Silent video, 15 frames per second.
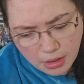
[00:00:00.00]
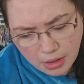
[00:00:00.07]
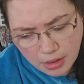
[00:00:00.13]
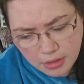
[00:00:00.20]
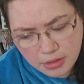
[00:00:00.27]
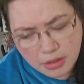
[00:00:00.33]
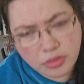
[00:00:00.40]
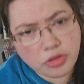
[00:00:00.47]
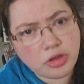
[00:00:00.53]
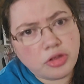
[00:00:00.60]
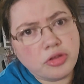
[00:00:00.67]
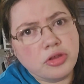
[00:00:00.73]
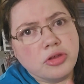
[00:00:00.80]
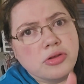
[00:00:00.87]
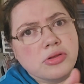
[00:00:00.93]
it's easier
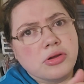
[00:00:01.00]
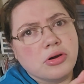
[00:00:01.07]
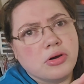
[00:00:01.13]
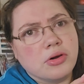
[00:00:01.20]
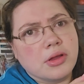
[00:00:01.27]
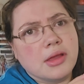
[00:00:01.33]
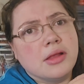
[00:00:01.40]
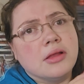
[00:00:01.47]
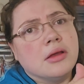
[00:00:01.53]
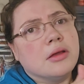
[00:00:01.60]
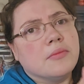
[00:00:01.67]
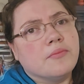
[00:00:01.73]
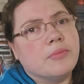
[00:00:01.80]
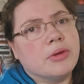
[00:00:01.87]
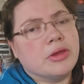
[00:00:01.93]
to use your whole hand,
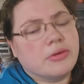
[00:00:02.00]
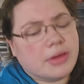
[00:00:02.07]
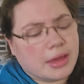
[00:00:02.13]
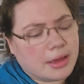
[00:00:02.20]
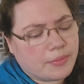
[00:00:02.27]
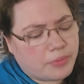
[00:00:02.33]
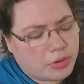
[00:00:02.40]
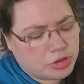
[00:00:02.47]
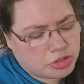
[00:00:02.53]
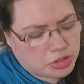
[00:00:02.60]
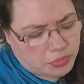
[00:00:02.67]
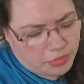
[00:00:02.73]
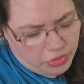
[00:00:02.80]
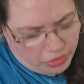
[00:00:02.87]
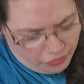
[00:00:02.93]
but you can push
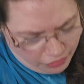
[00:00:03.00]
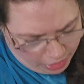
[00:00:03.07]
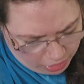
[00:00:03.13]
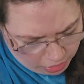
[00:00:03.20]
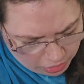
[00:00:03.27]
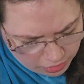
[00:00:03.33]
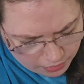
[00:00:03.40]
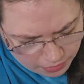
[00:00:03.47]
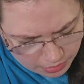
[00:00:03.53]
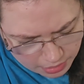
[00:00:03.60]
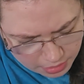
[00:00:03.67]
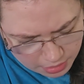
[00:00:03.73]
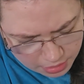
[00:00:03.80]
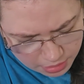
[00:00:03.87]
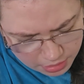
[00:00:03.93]
it with your finger.
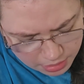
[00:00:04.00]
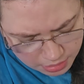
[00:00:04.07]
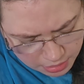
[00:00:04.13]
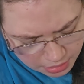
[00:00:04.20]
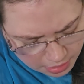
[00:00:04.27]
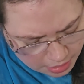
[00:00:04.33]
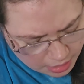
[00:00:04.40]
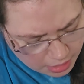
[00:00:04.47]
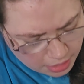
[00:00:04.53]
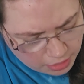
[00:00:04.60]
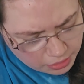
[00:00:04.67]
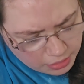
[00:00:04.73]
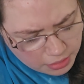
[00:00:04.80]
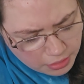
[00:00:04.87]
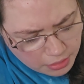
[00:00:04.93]

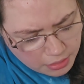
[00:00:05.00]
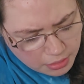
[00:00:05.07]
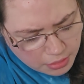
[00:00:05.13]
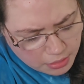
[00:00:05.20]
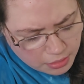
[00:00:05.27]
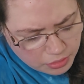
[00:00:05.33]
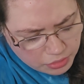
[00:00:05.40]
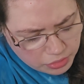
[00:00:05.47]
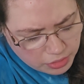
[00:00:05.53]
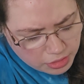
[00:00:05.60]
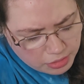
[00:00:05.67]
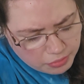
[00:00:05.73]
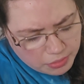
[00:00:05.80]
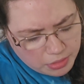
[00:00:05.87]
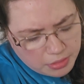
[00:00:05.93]
And
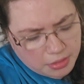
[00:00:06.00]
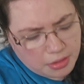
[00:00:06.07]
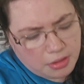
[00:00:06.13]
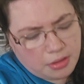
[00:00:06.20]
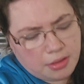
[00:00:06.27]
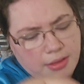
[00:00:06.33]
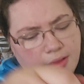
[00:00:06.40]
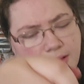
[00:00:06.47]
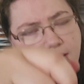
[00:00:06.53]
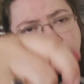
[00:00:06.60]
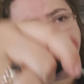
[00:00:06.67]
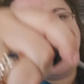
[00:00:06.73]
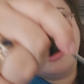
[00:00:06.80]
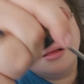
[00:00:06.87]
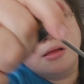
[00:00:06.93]
this one is
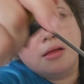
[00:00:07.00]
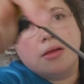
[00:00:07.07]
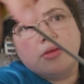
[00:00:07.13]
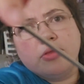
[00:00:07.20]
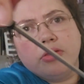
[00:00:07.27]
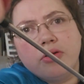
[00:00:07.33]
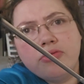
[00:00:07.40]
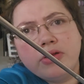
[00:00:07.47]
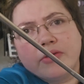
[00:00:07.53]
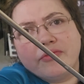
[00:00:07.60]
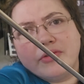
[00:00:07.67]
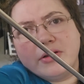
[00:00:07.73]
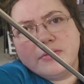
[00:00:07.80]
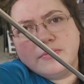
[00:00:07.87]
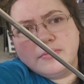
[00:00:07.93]
no
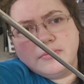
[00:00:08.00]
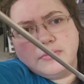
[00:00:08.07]
different.